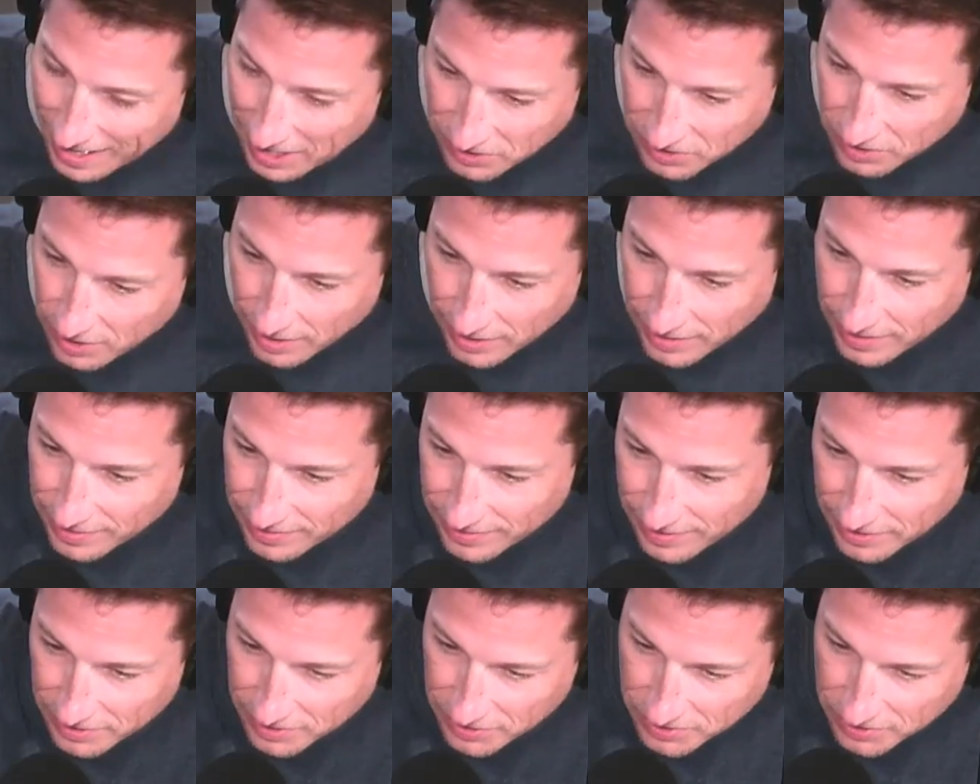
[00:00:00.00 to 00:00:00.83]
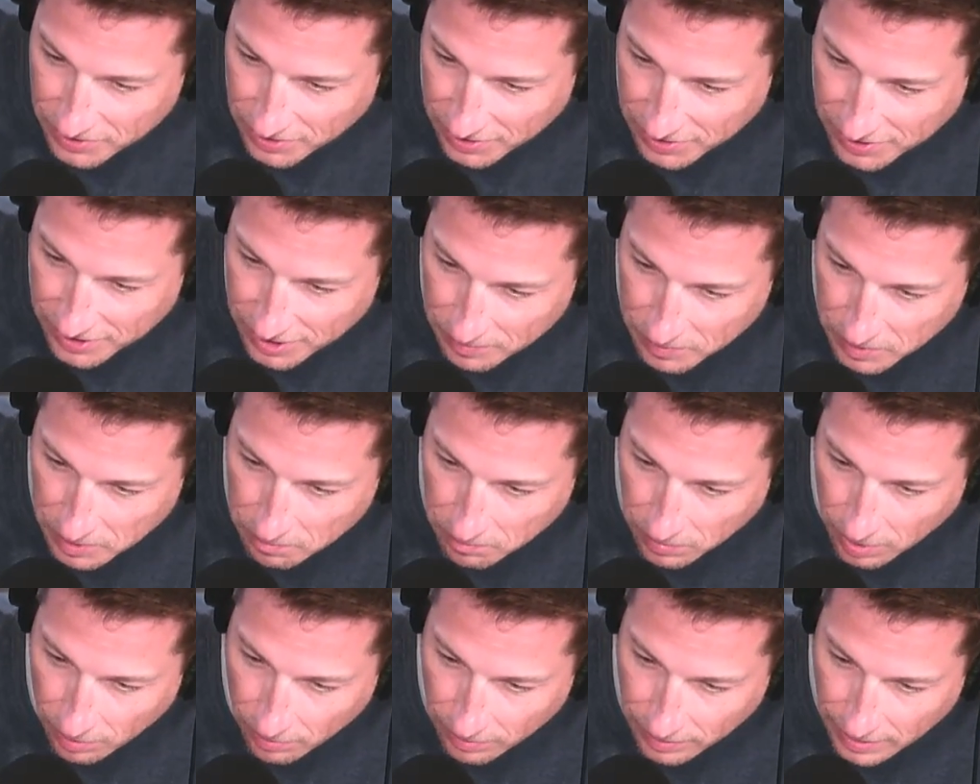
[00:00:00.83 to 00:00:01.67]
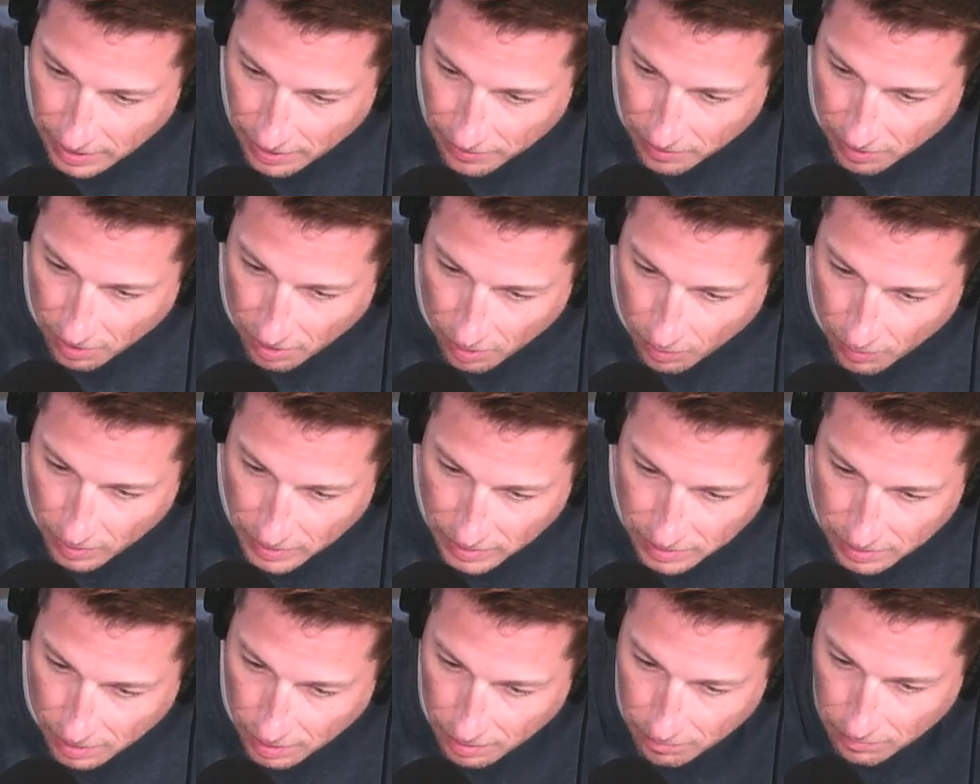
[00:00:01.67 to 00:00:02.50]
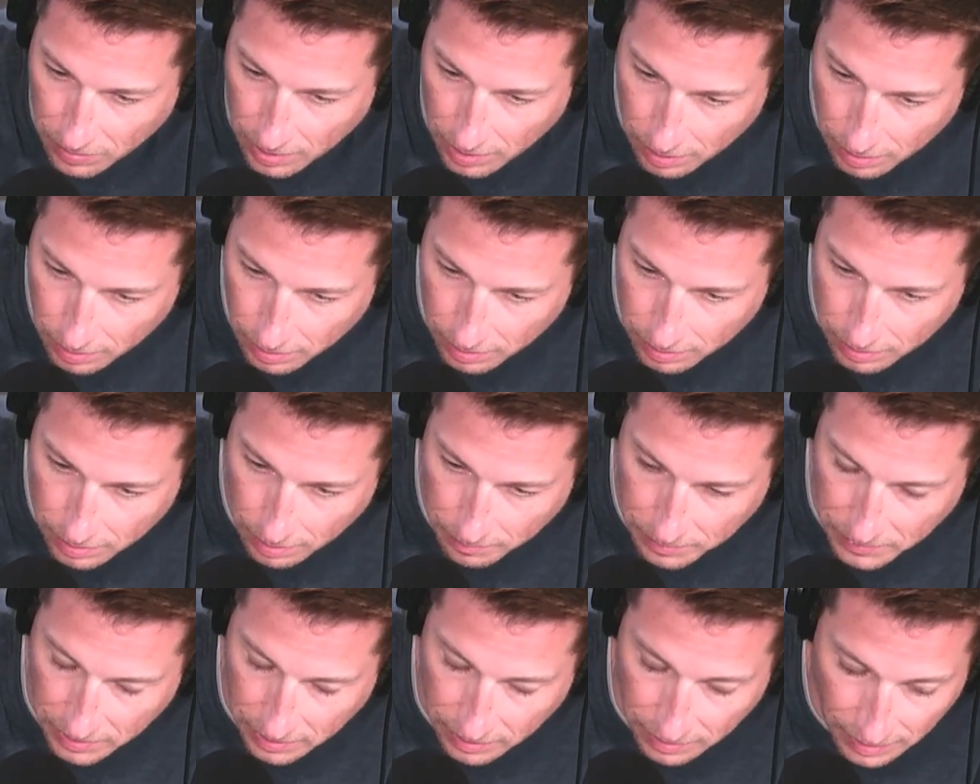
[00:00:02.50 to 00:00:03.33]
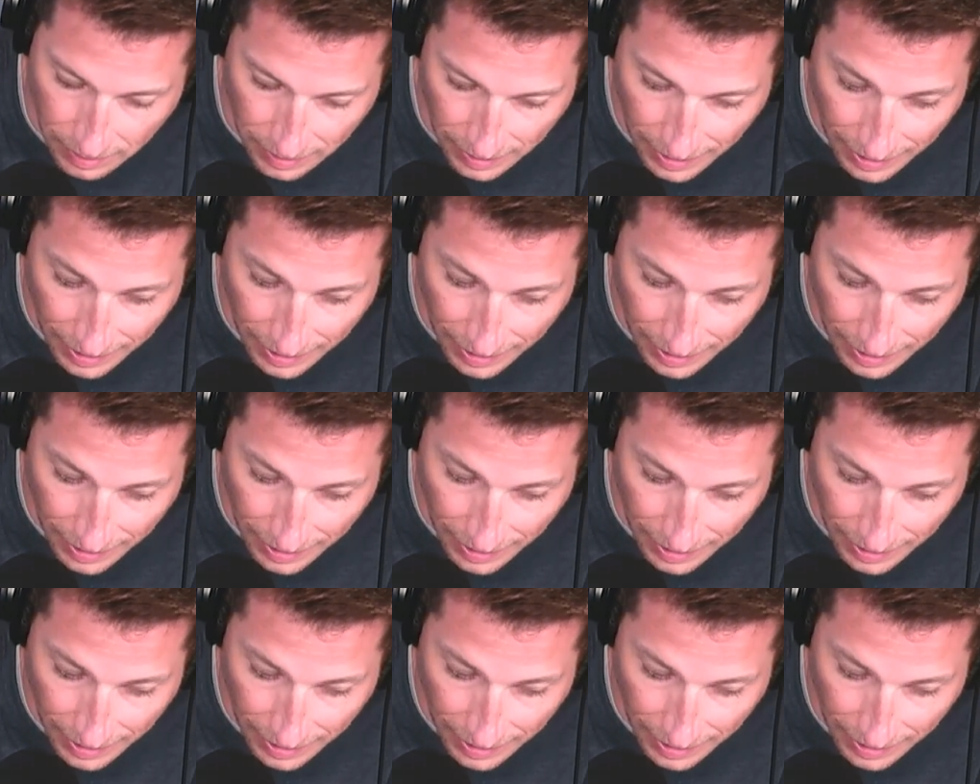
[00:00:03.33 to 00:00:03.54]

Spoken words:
I guess I just saw something blowing down the hallway, saw a bug or something.